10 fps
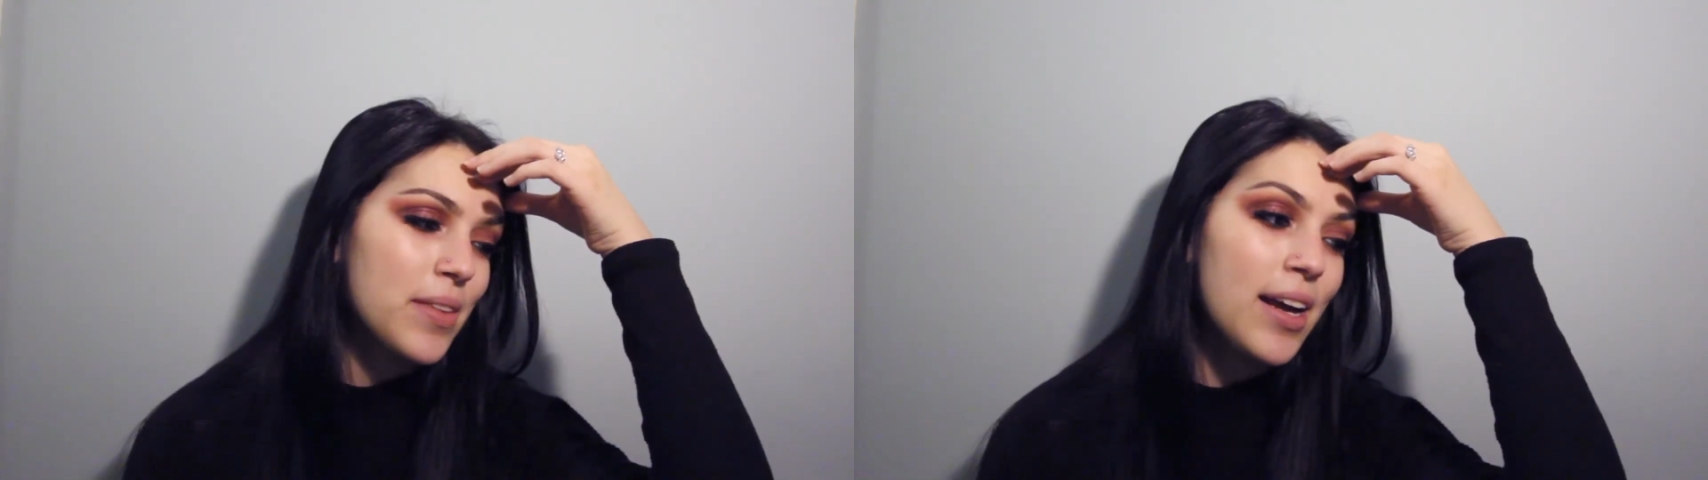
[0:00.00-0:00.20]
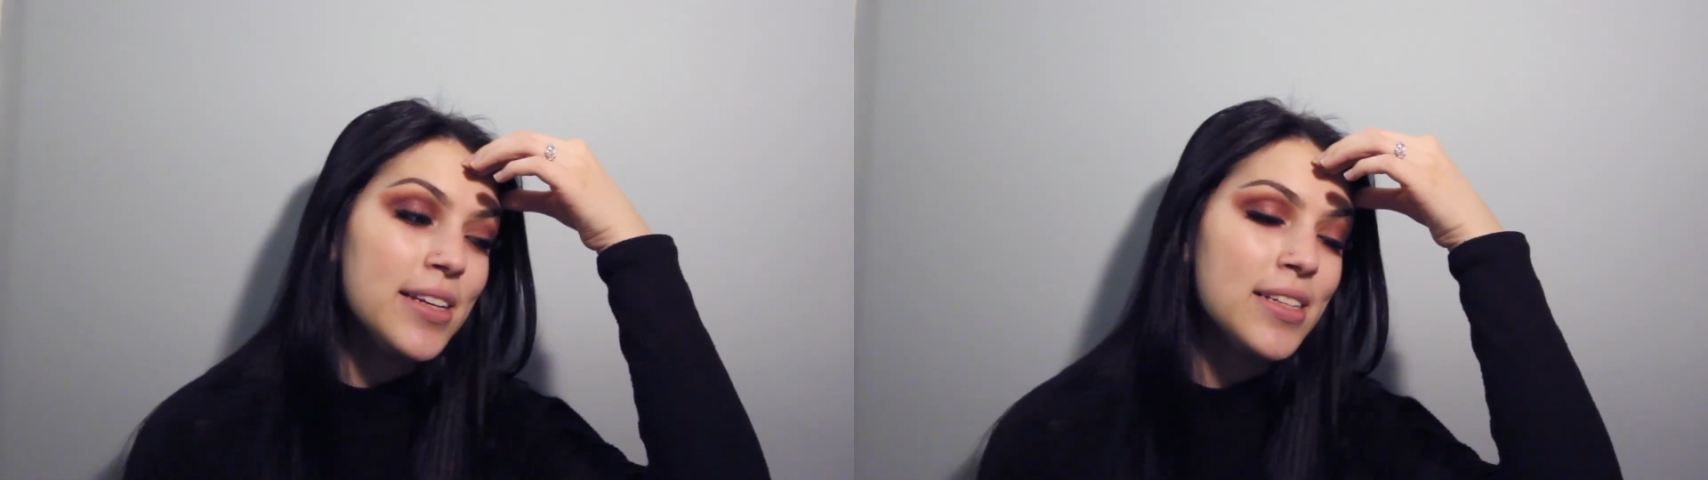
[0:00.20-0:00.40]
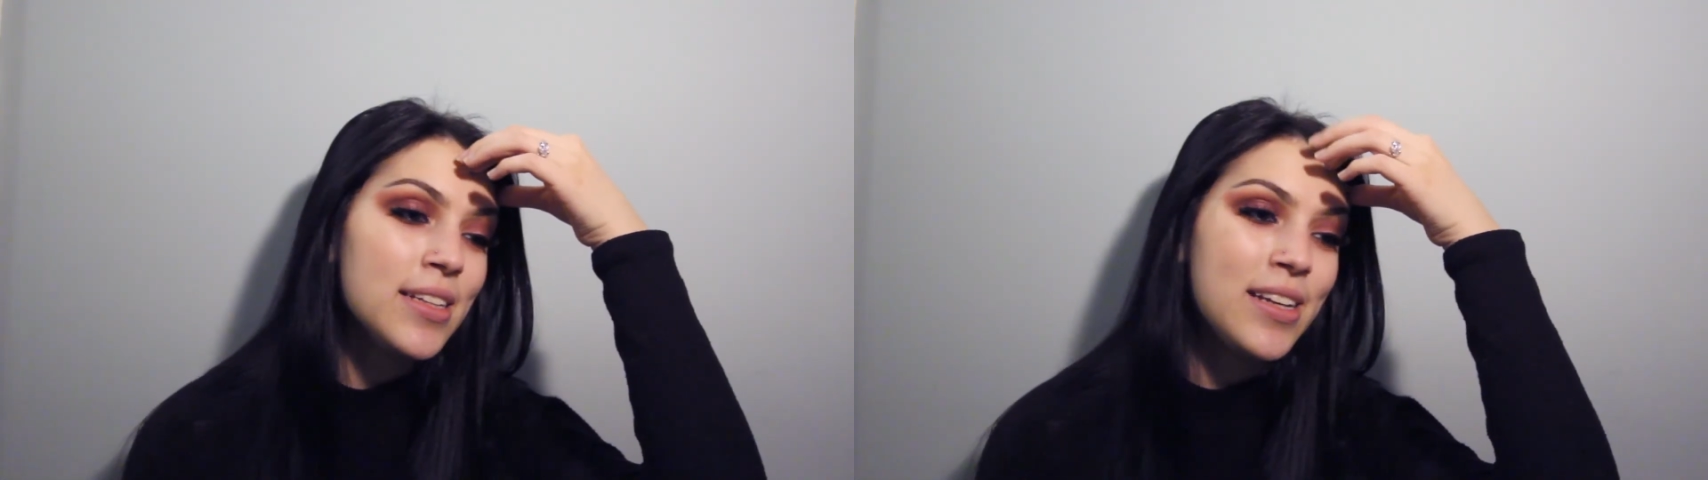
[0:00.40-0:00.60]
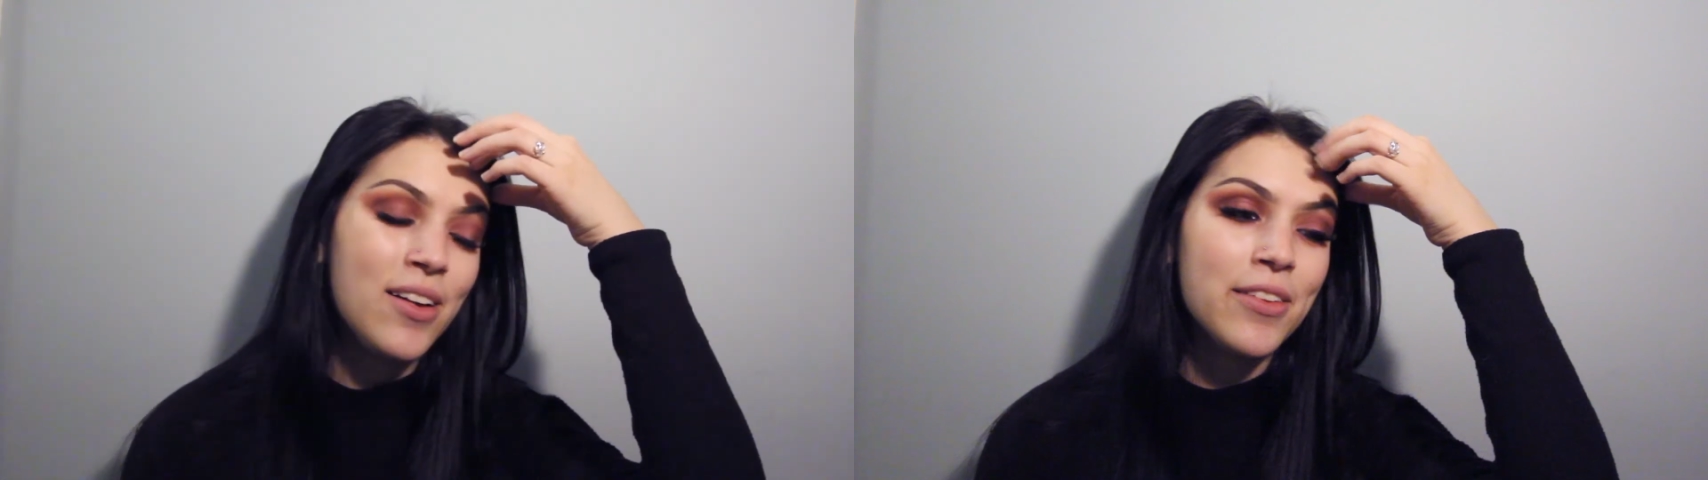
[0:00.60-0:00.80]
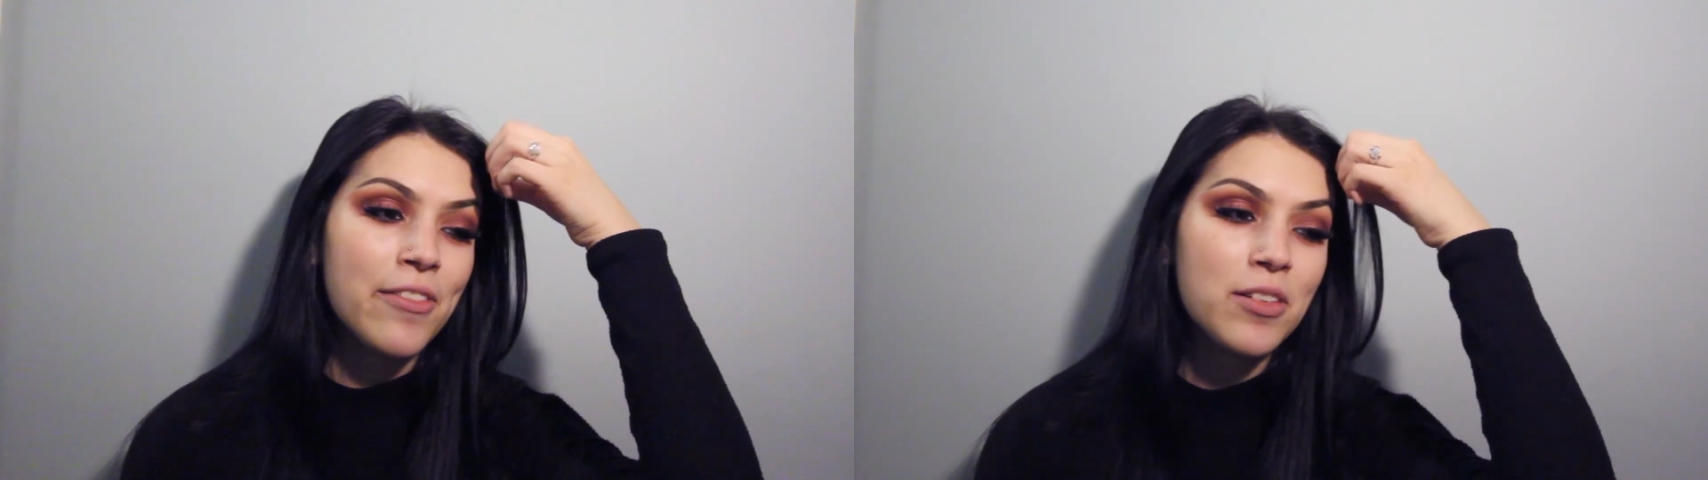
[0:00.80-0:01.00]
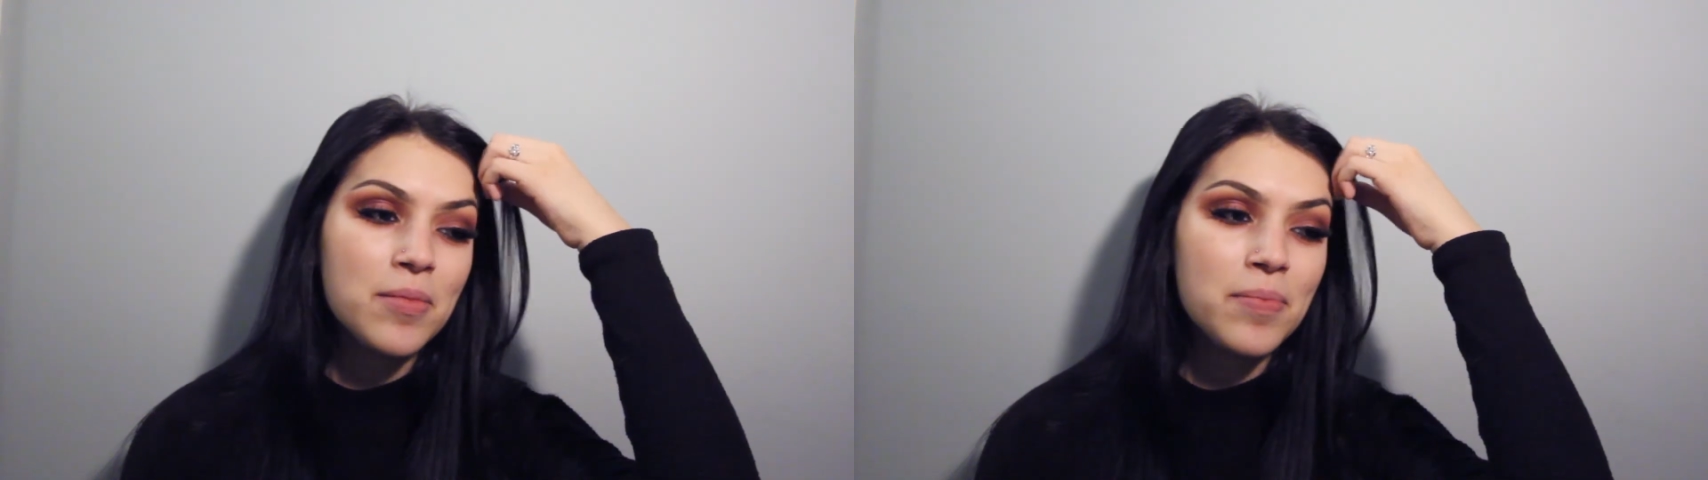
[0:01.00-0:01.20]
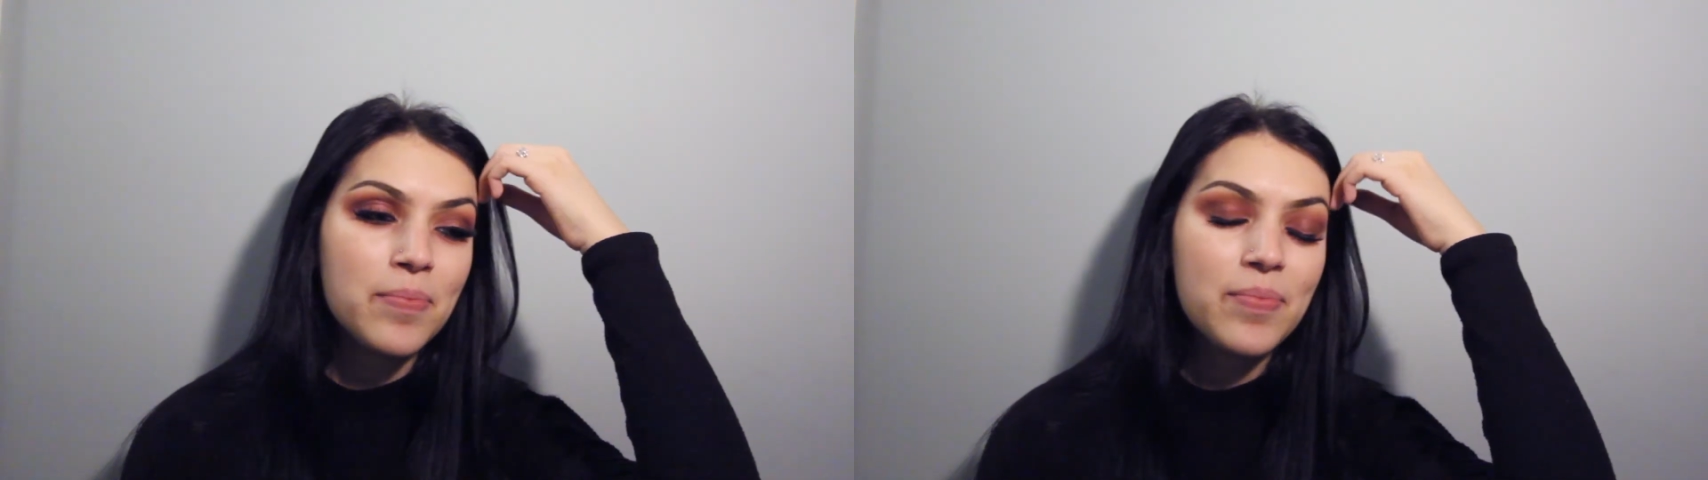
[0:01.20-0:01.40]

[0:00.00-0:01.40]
Ideally, I'll never